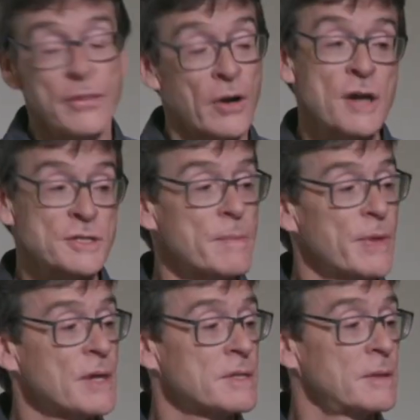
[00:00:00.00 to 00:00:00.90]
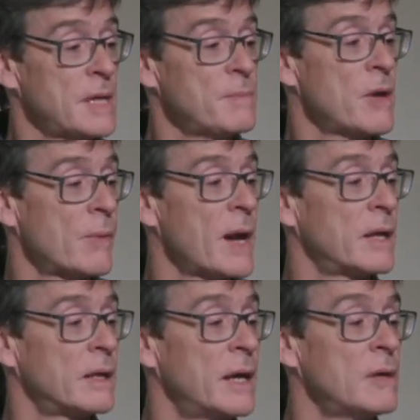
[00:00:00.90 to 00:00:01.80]
There are some things that keep me awake
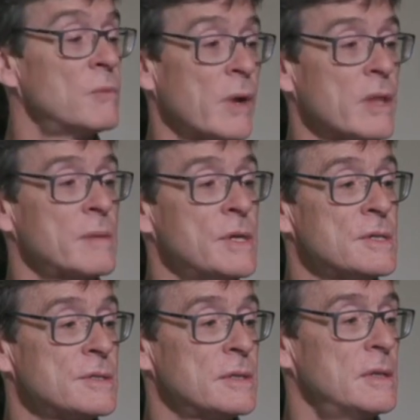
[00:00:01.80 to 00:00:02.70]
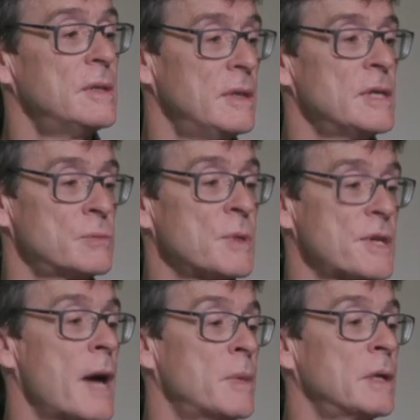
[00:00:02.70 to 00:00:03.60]
at night, and one of them is
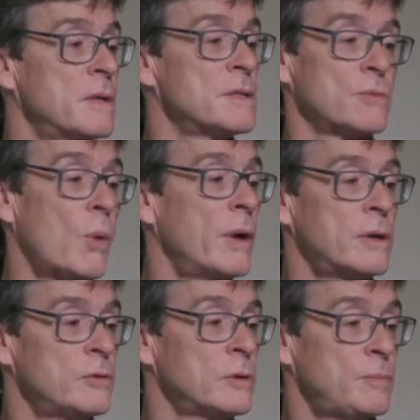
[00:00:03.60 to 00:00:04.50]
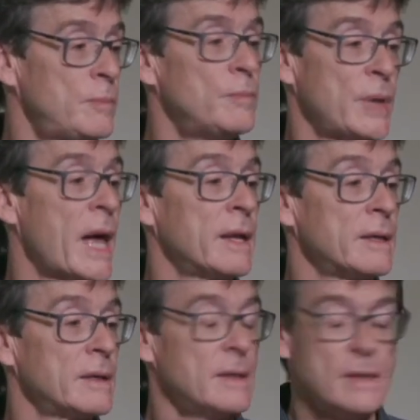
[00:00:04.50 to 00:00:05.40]
what's happening to this wonderful planet.
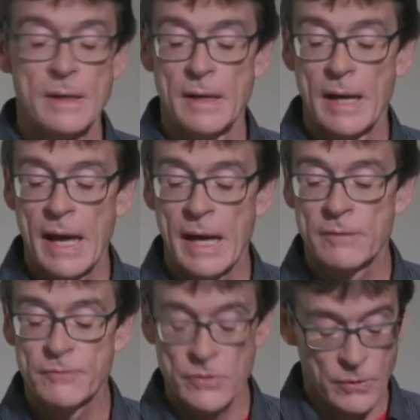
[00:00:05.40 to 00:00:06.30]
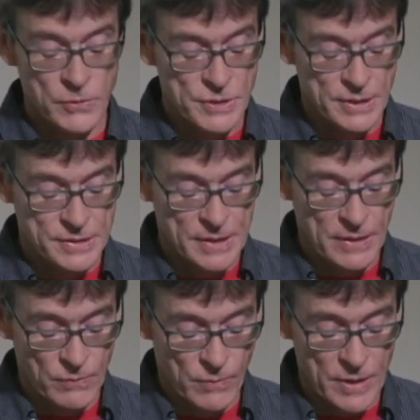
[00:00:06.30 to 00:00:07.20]
And for those that
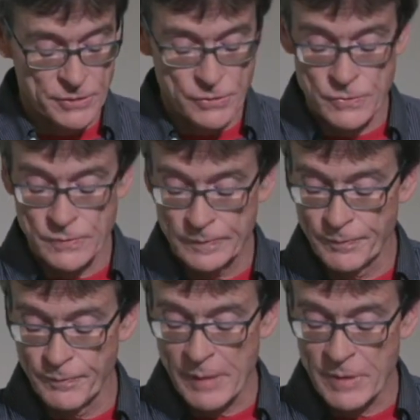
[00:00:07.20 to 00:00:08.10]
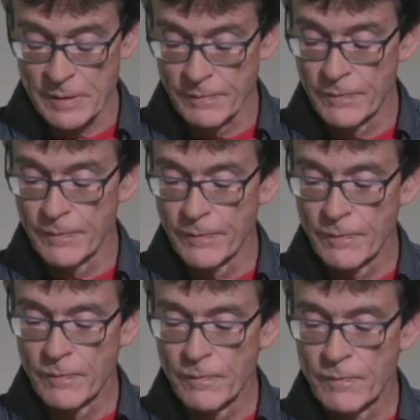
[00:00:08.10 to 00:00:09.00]
want to maybe
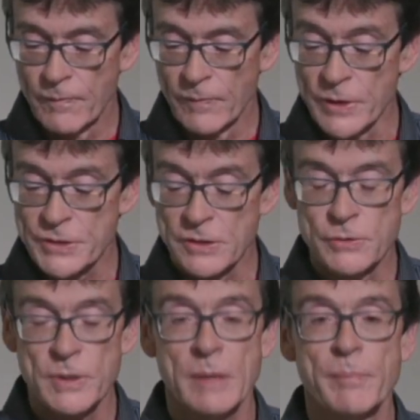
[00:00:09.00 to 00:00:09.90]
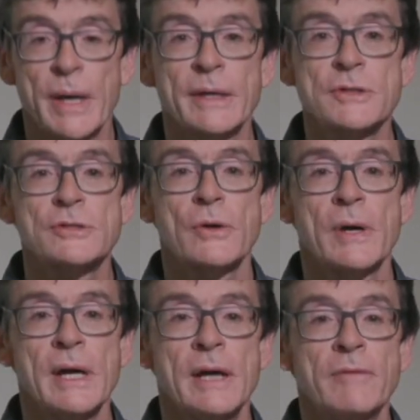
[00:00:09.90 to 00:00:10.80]
listen to a compelling
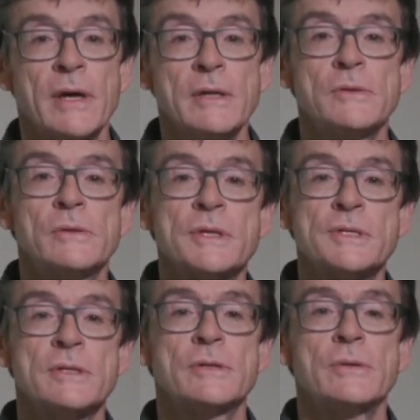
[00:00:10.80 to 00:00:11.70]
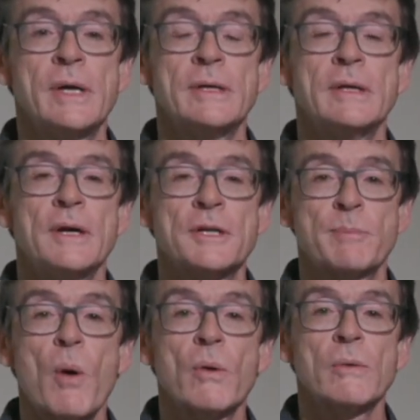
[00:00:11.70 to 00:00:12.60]
story, I invite you to listen to a
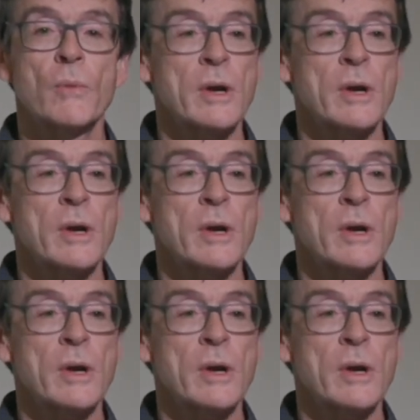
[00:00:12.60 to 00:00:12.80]
spoken